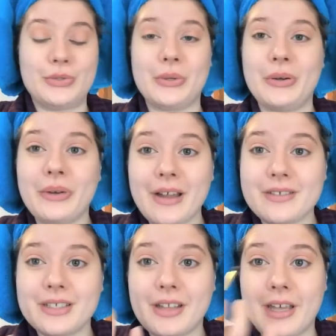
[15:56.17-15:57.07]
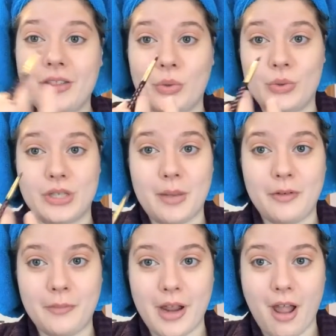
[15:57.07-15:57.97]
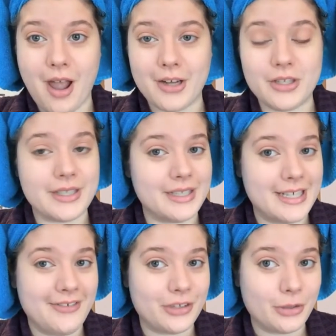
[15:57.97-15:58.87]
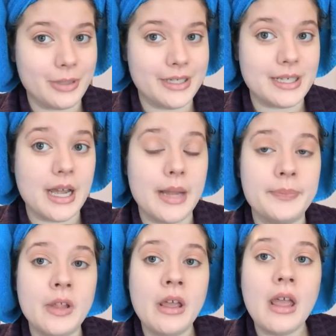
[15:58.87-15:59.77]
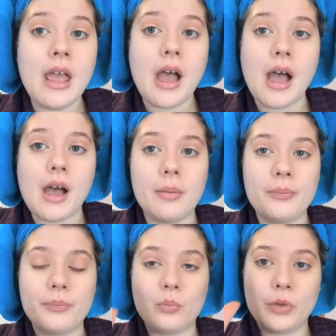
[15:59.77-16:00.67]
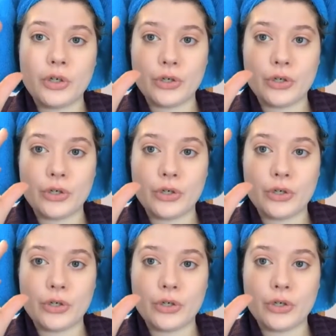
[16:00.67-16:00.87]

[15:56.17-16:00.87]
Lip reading: so I don't have to line the whole top of my eye just to save a little bit of time, when